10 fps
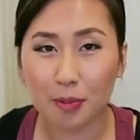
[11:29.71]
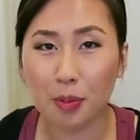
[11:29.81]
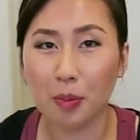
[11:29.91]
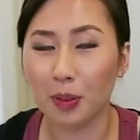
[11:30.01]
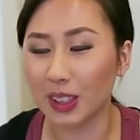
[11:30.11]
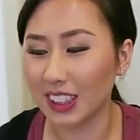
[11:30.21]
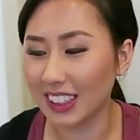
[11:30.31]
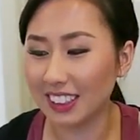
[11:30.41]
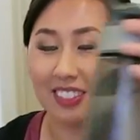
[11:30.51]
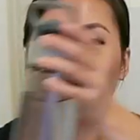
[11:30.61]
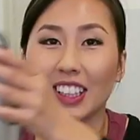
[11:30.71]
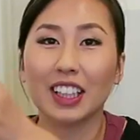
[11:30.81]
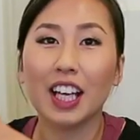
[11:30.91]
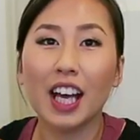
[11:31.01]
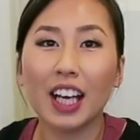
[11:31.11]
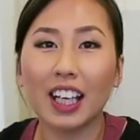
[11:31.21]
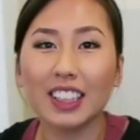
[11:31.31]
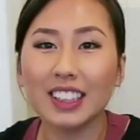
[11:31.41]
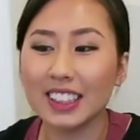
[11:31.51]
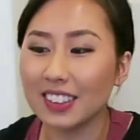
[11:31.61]
proportions of everything.
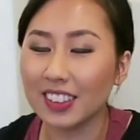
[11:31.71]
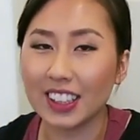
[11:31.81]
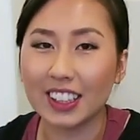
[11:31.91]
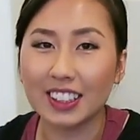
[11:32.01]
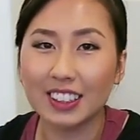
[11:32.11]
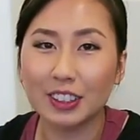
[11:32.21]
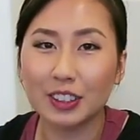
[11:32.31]
I just leave it here.